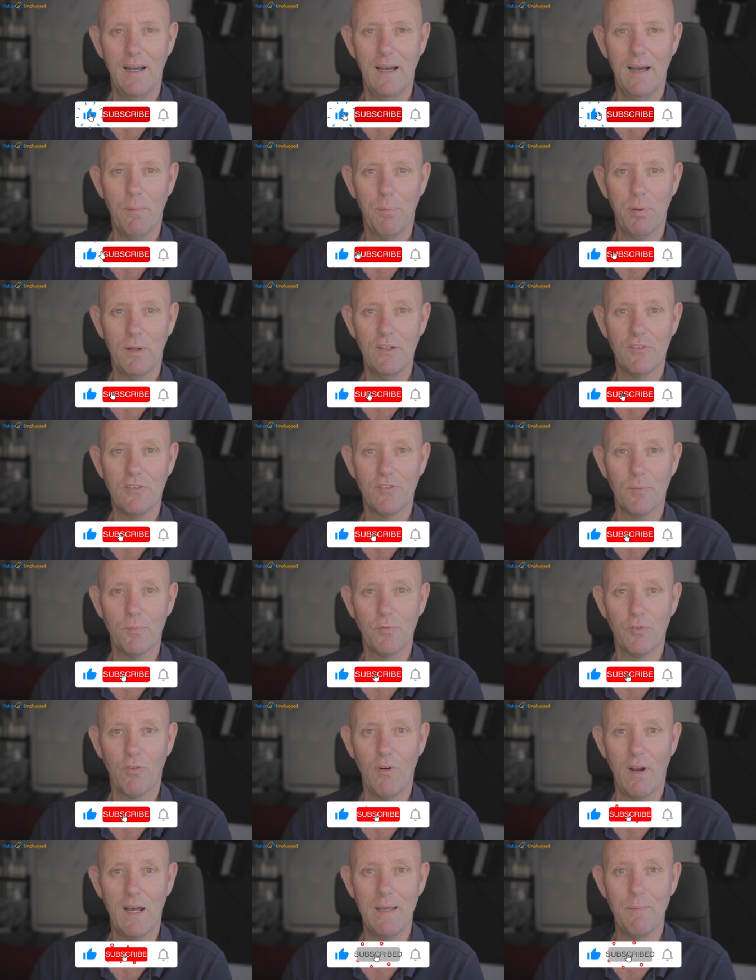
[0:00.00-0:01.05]
uh, please
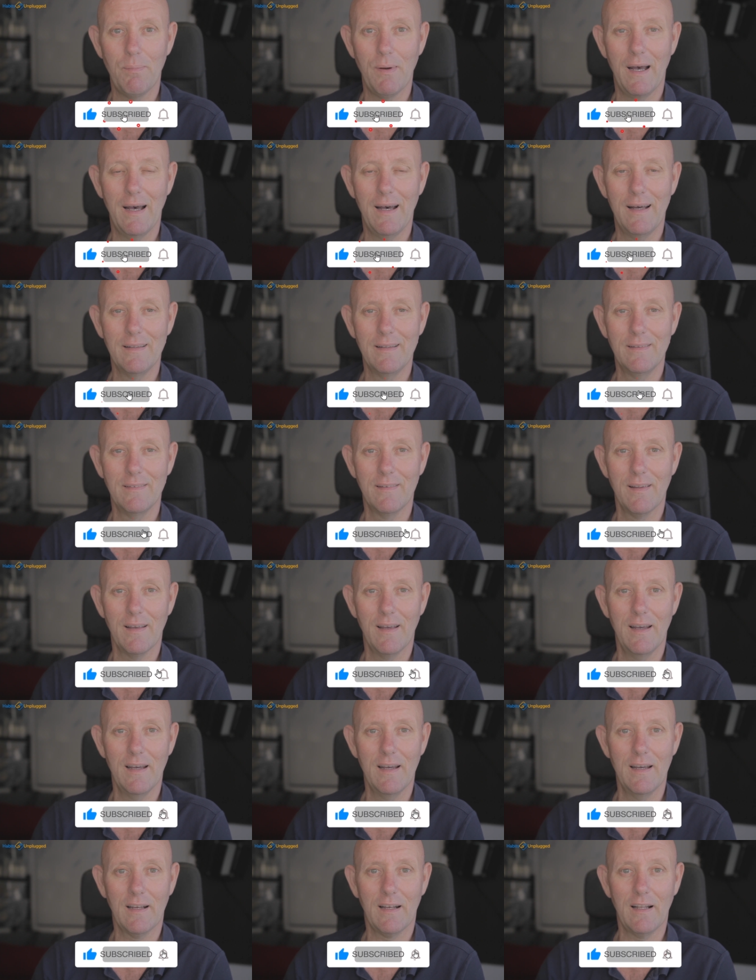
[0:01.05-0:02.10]
subscribe and uh,